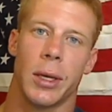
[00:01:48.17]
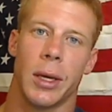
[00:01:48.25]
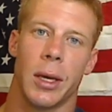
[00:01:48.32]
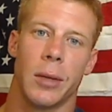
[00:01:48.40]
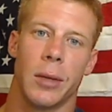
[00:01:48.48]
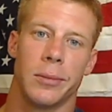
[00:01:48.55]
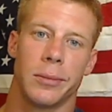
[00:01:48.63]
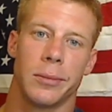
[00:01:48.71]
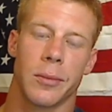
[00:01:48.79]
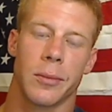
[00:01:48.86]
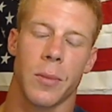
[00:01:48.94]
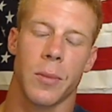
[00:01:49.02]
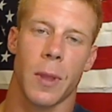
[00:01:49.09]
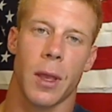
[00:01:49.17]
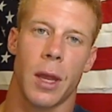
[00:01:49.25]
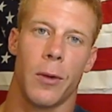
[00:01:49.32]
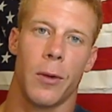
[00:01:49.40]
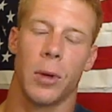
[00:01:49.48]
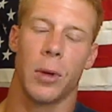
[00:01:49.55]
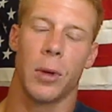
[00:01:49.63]
And
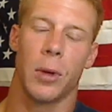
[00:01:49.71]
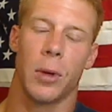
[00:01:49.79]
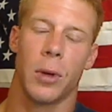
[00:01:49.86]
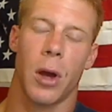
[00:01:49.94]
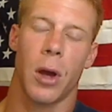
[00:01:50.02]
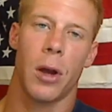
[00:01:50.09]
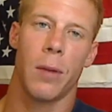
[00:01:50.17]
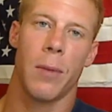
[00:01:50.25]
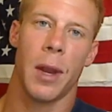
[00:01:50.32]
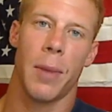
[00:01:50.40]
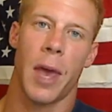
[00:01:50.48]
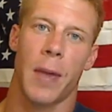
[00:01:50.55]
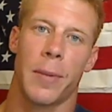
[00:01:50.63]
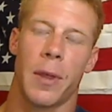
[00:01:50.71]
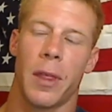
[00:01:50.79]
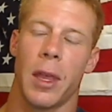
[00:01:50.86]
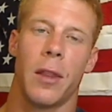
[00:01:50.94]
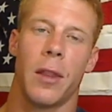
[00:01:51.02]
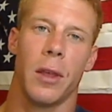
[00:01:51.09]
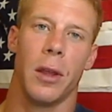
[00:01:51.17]
I rehabbed really hard and made it back by
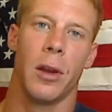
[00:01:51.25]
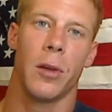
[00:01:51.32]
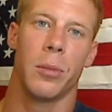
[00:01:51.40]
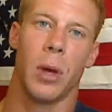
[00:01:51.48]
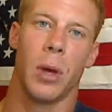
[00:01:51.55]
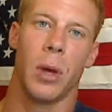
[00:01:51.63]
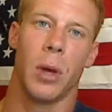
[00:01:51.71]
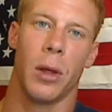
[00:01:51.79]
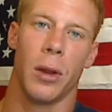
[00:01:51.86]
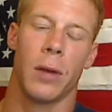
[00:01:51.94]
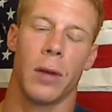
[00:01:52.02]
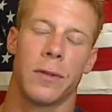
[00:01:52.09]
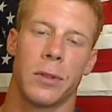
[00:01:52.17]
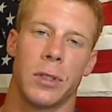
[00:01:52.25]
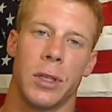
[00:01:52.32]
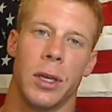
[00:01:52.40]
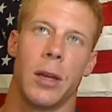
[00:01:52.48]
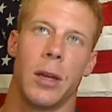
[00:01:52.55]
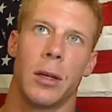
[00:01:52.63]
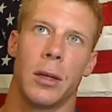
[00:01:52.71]
the end of the year and played well enough to
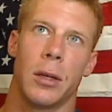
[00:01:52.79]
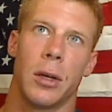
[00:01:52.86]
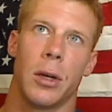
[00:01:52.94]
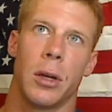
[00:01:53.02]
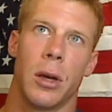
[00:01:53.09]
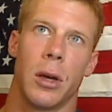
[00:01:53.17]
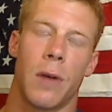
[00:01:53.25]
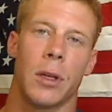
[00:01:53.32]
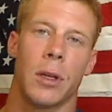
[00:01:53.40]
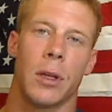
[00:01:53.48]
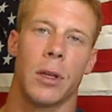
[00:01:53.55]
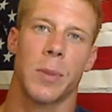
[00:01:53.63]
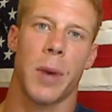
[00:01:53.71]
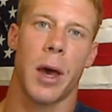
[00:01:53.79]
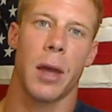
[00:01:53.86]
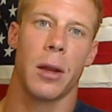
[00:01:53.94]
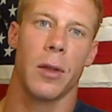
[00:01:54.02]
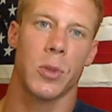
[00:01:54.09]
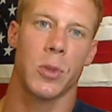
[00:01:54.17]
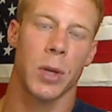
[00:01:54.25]
get offered a
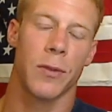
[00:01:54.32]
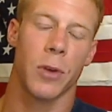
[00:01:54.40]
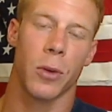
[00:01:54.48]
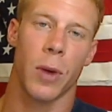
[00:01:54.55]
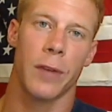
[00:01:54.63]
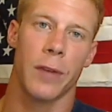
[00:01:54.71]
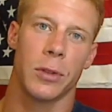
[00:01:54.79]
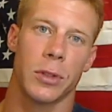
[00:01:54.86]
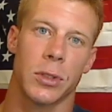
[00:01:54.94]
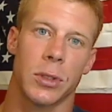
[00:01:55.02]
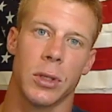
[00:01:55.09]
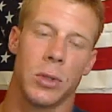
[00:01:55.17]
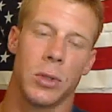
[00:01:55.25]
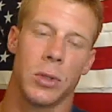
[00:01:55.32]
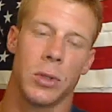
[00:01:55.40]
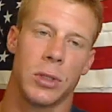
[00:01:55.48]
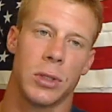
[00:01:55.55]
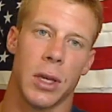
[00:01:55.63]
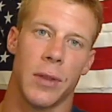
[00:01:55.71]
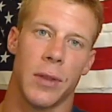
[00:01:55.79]
spot on the Springfield Rifles,
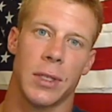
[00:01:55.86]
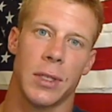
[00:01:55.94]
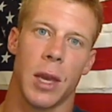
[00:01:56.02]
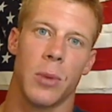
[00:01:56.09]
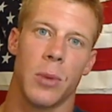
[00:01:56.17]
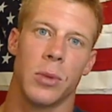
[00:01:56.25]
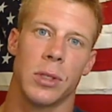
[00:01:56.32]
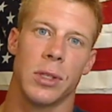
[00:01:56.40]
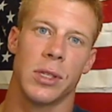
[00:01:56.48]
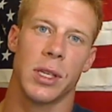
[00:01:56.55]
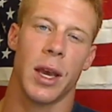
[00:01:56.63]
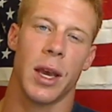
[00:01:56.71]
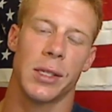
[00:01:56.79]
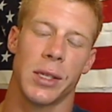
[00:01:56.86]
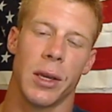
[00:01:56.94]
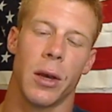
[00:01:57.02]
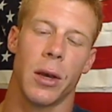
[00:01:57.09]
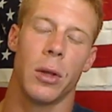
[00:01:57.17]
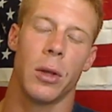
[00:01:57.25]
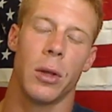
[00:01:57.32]
which at the time was in the
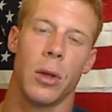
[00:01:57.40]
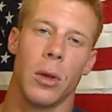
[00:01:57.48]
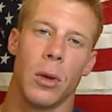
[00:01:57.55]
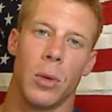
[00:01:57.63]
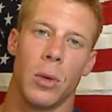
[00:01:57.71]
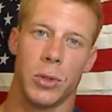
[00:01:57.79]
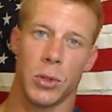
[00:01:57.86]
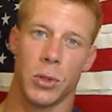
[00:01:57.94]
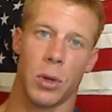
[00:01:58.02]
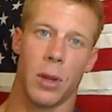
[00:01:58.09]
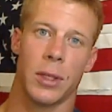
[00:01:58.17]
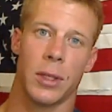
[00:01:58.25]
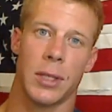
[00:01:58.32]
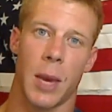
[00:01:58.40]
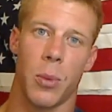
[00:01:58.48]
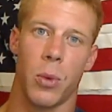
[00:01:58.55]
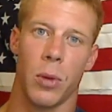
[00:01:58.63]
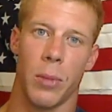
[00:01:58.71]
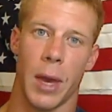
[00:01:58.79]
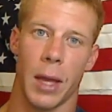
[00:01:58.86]
CICL, which was one of the top
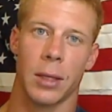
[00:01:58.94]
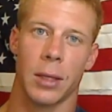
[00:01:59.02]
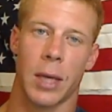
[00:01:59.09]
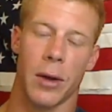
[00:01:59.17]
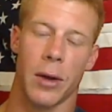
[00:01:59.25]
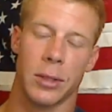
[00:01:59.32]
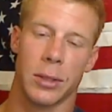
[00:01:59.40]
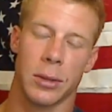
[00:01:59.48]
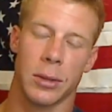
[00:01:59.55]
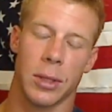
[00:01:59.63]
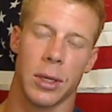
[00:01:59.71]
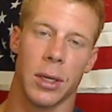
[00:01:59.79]
Woodbat college